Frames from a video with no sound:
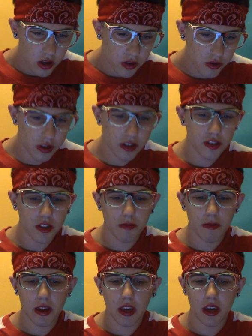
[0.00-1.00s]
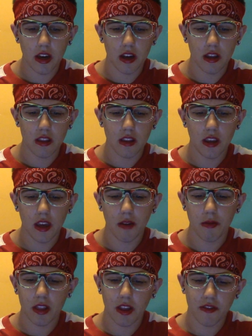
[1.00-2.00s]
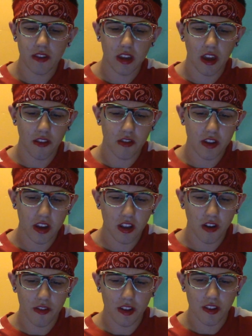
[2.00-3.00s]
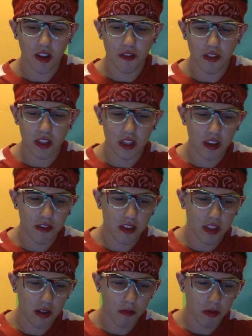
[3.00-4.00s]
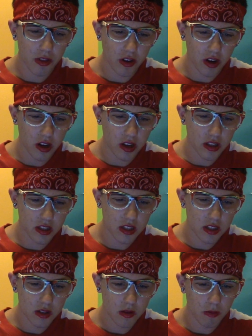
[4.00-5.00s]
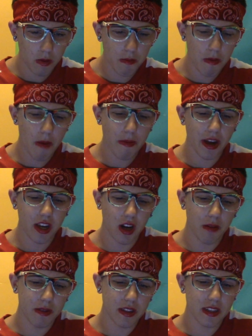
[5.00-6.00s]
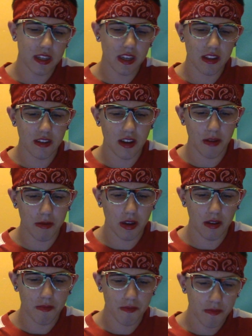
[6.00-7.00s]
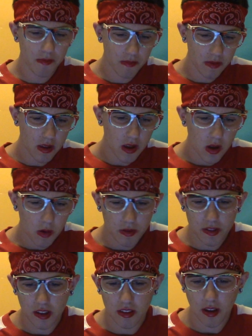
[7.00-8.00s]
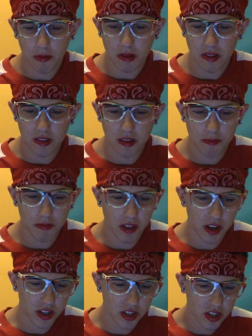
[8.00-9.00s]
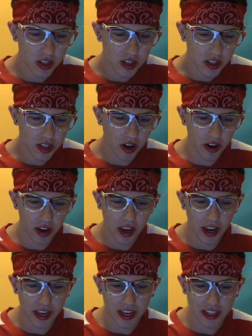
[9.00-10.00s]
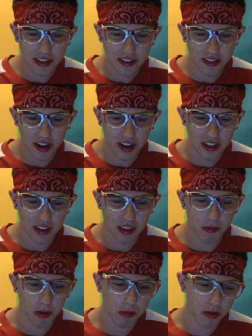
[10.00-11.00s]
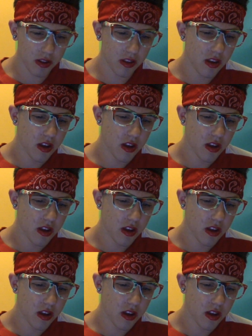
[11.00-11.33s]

Trace took my hand and we left together, taking our vests off and leaving them with our guns. We met back up and Zeke and Tommy. With Zeke and Tommy, Zeke blushed. Sorry, I got distracted, he mumbled.